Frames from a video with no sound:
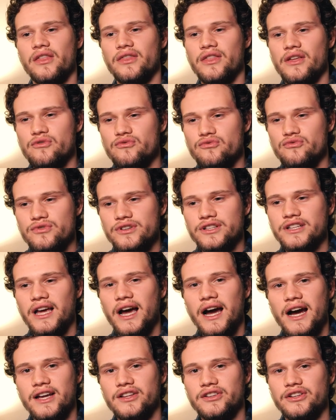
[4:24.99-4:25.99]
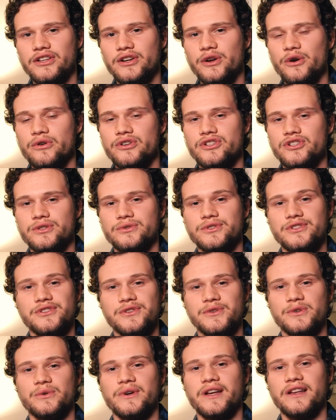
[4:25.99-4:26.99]
they really highly encourage you to
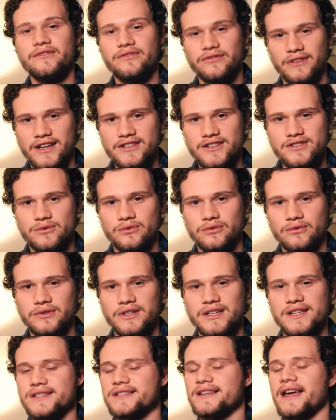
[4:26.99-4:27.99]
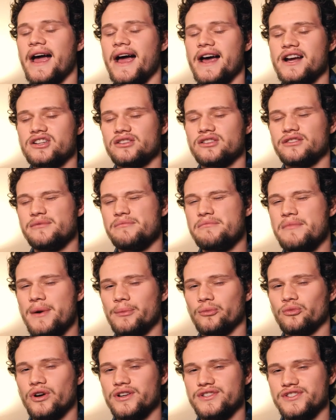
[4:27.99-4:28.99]
do in flight school is actually
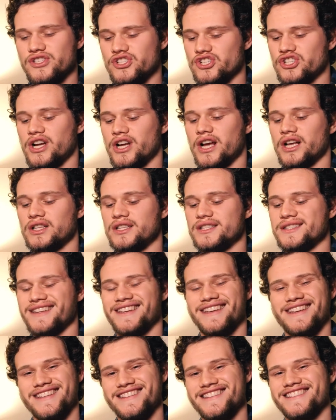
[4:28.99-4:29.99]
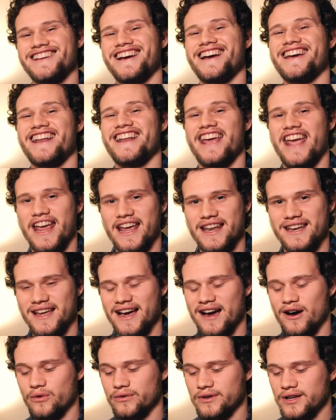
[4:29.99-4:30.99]
memorize this checklist inside and
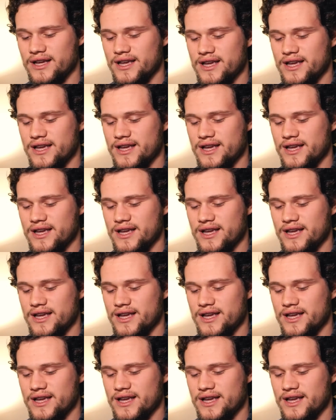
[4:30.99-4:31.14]
out.